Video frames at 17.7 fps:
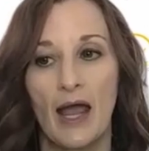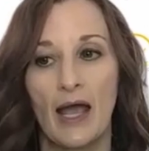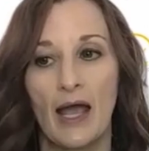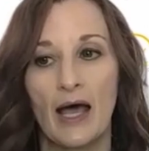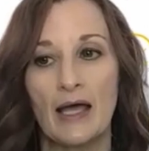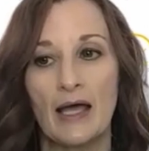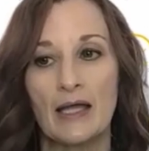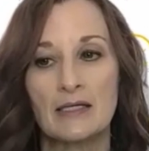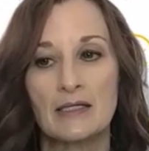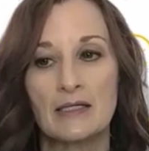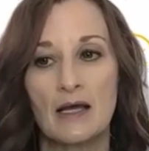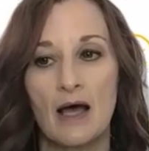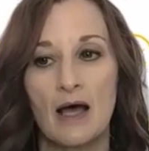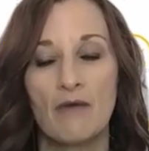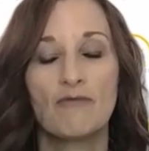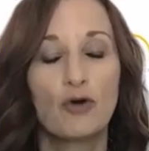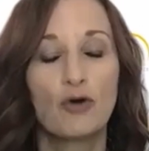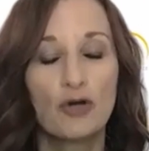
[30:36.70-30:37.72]
And
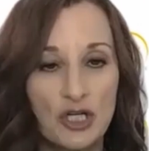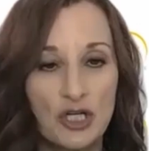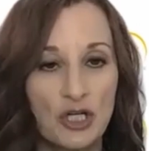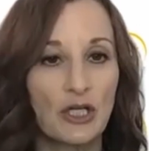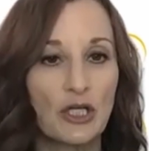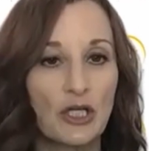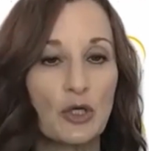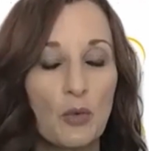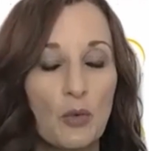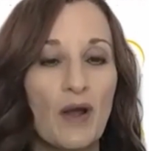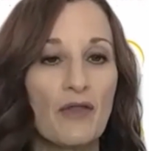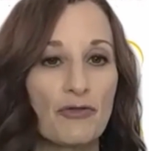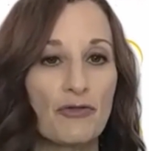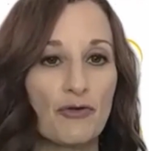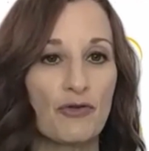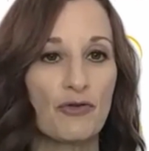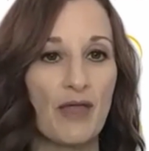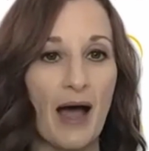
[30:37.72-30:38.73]
unfortunately, you went
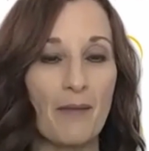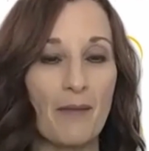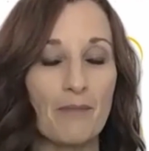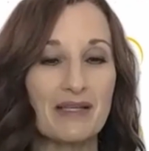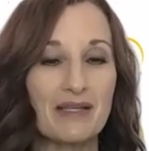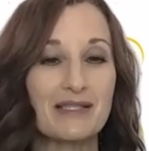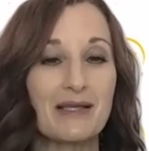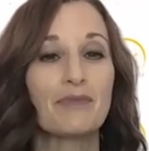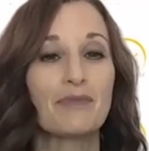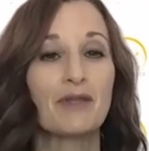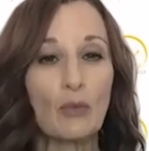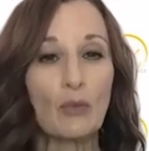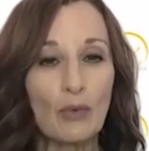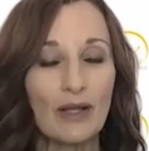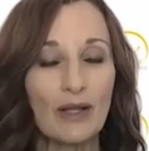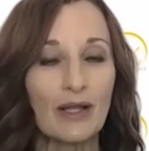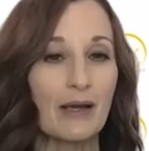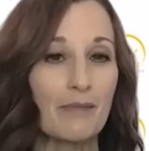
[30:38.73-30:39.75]
through that, but something
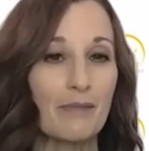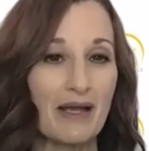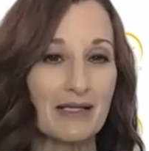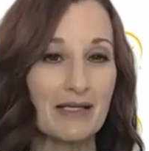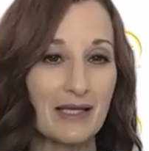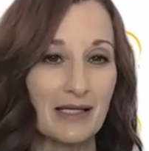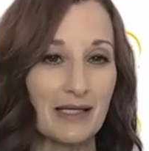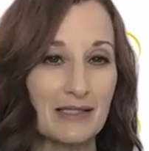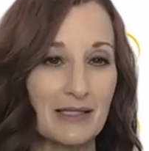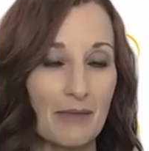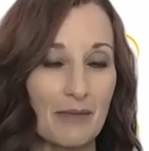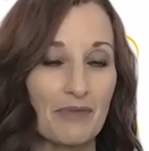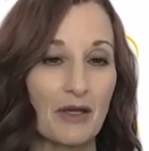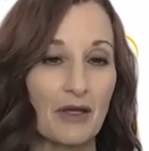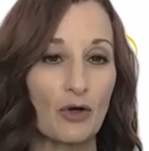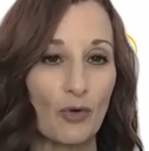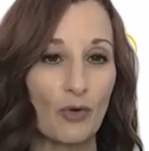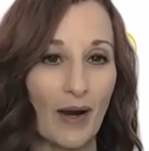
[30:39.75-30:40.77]
really amazing and
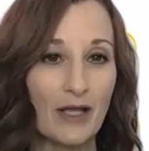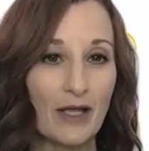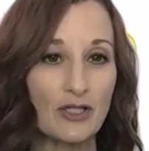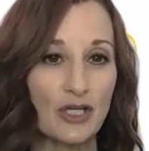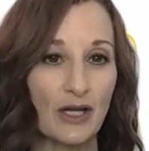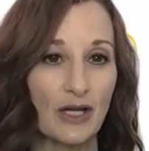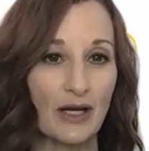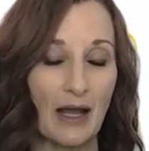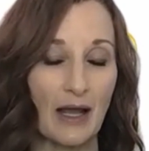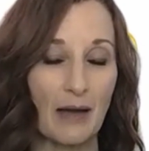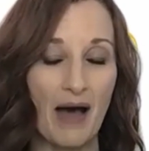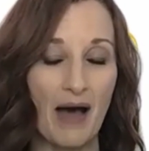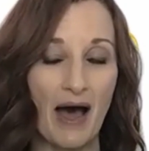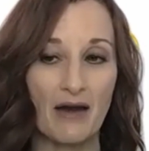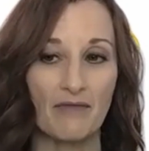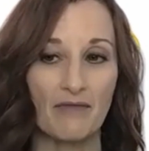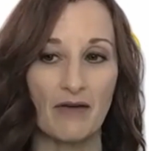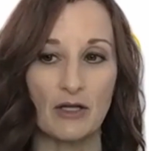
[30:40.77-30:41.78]
something great's going to come
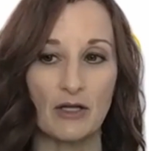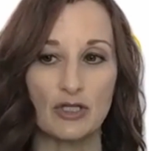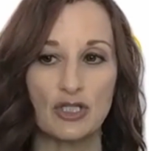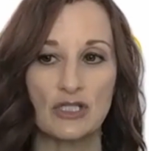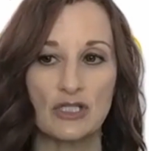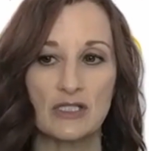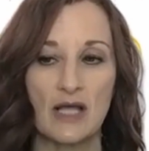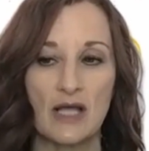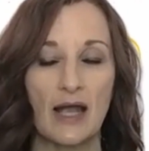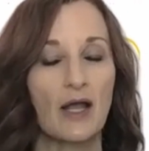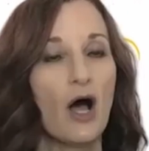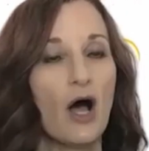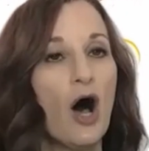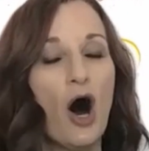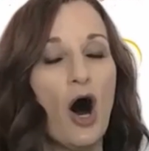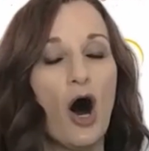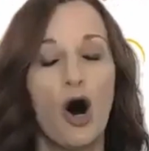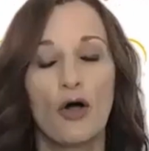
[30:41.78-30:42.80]
out of it, just like
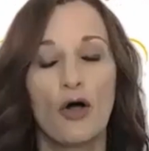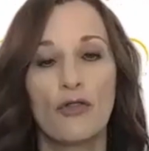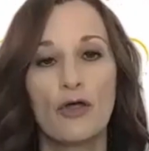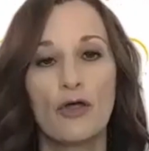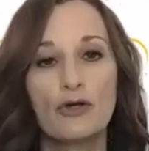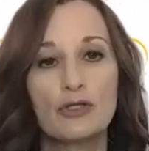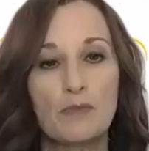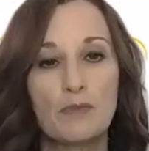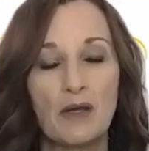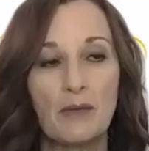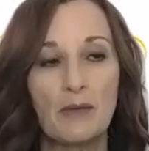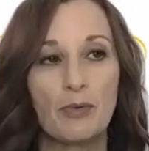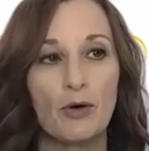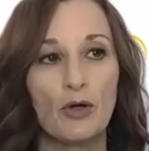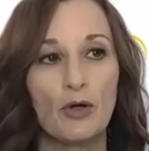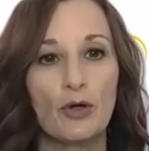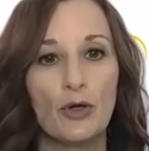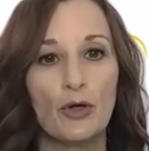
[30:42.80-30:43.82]
all those
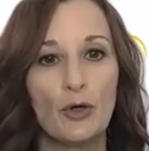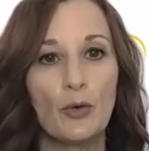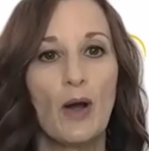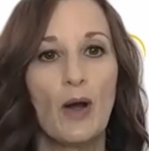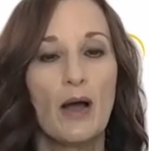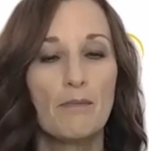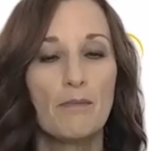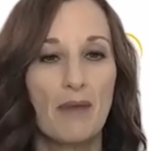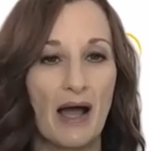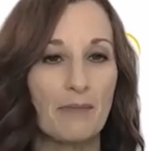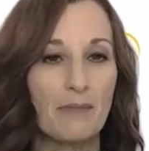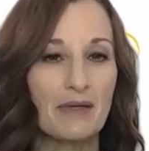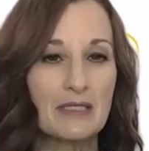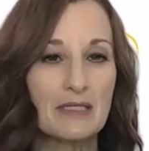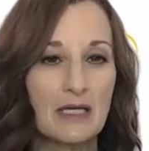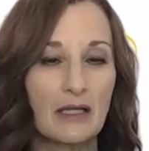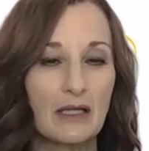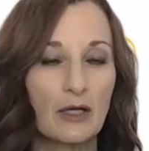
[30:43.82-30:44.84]
people who might
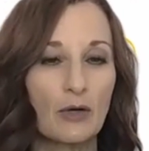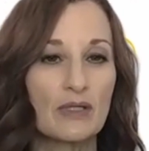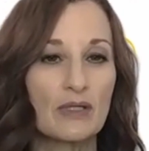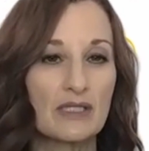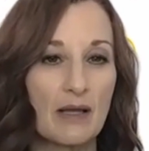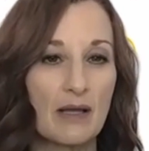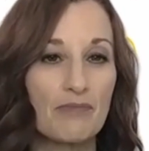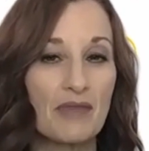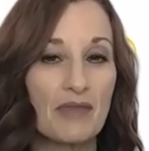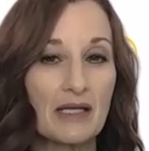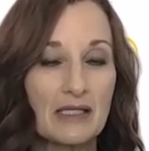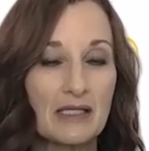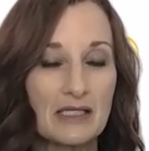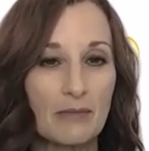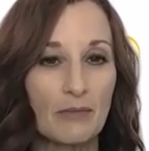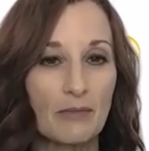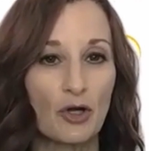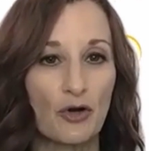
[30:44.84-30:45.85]
be dealing with something
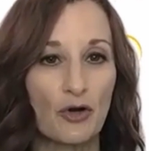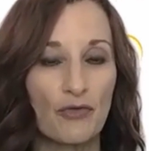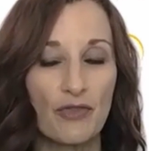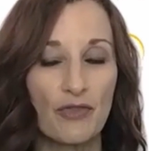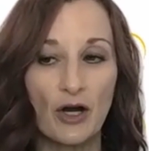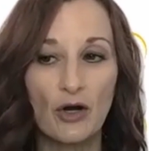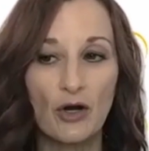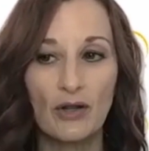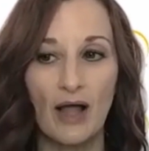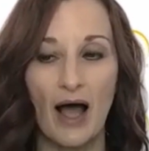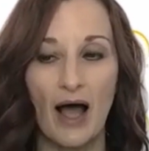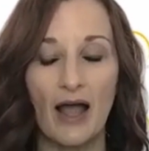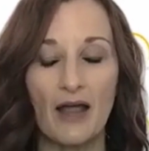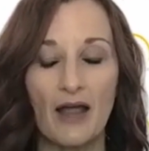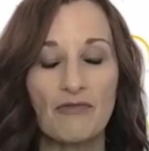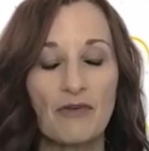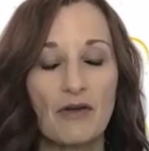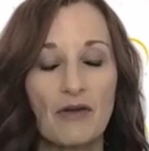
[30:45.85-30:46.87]
similar in their
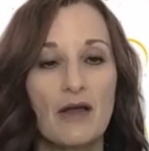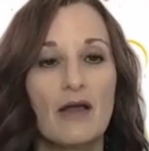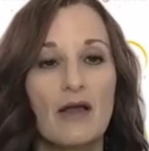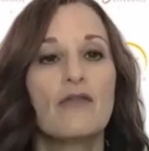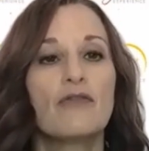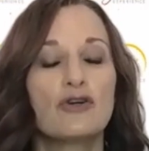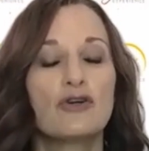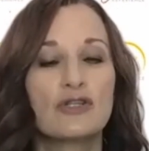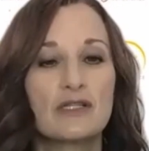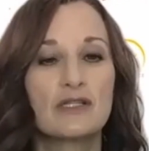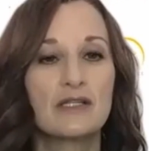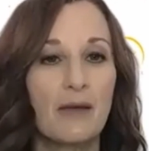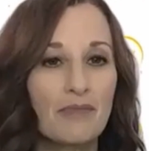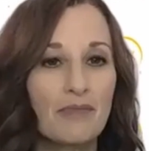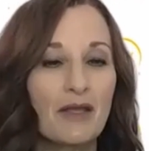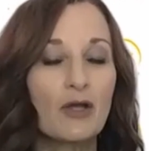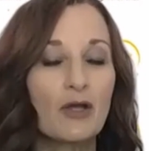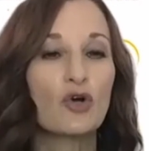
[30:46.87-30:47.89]
life. There's
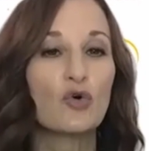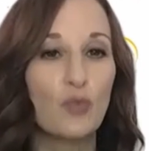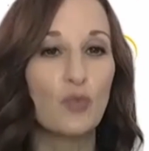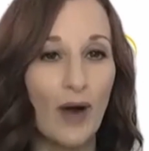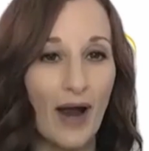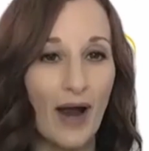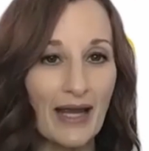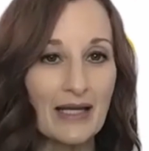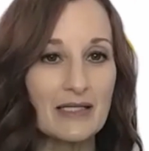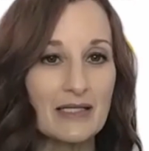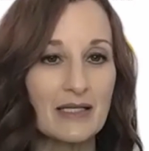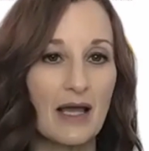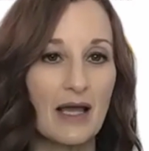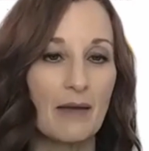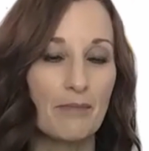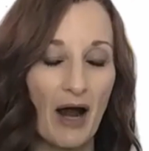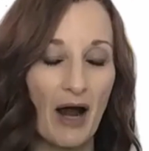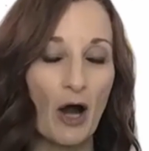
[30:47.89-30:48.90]
something great
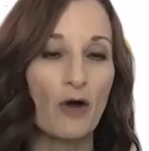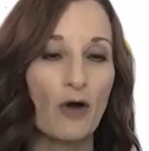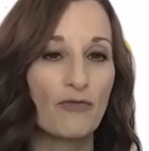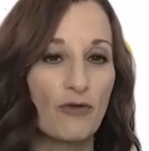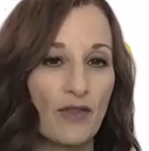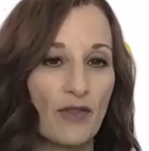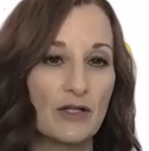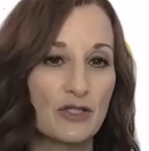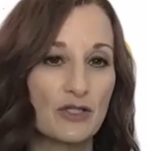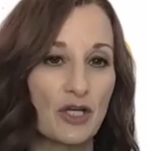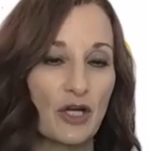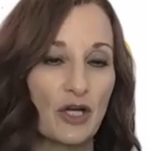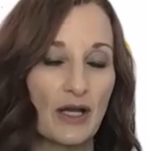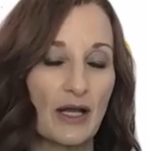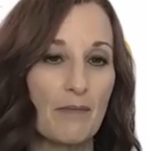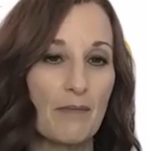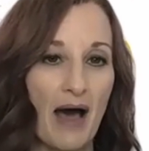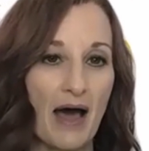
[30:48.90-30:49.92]
and powerful that's going to
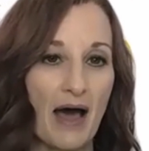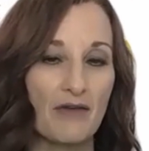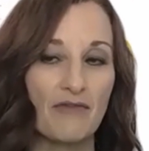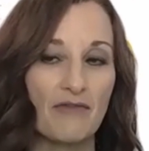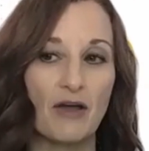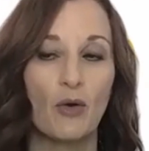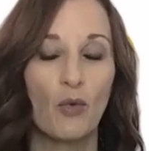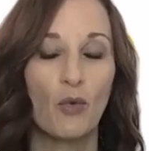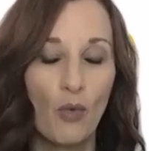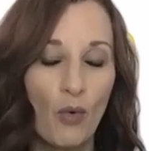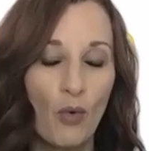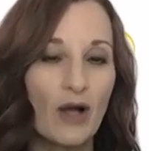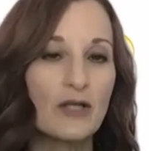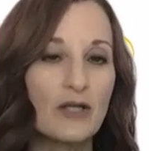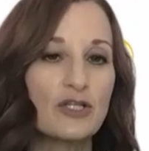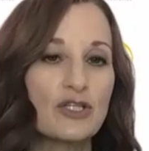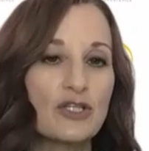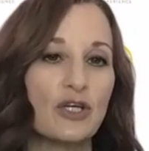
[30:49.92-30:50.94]
come out of it
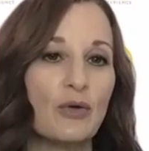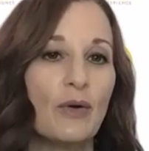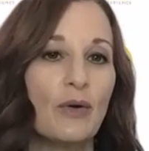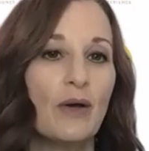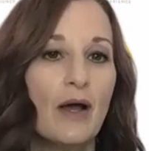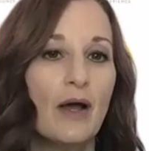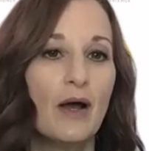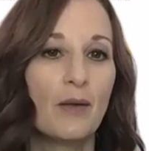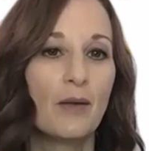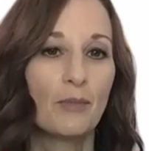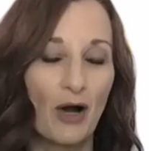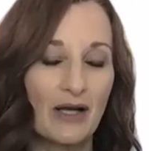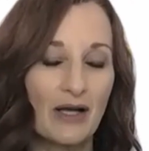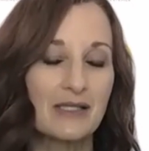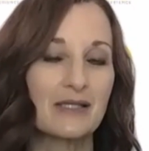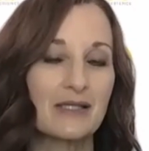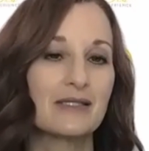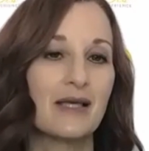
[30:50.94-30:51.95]
once you
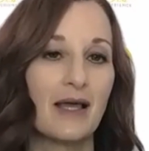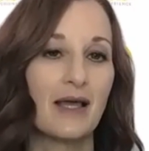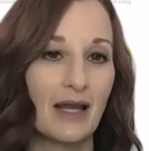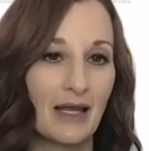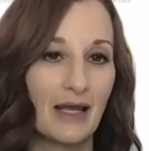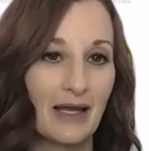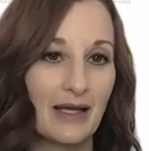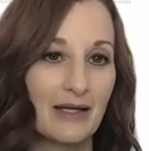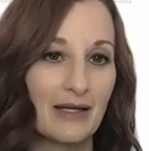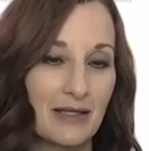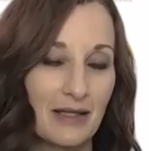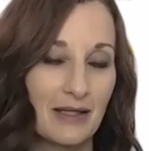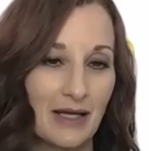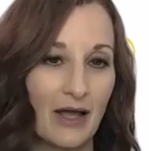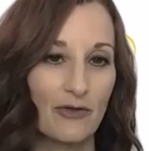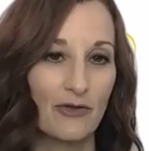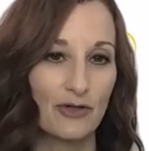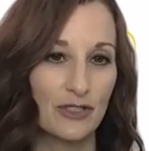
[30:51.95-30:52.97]
process it and get to
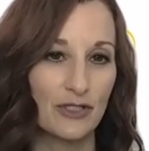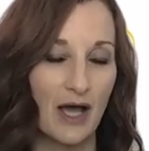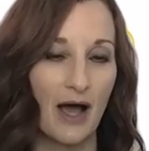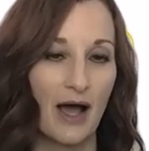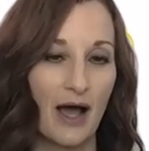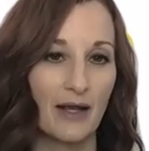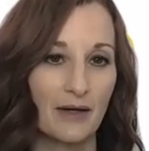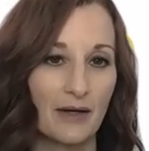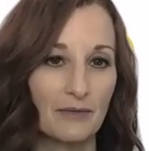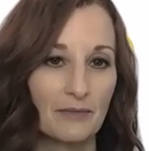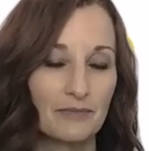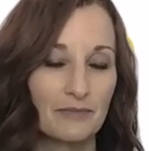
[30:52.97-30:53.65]
the other side.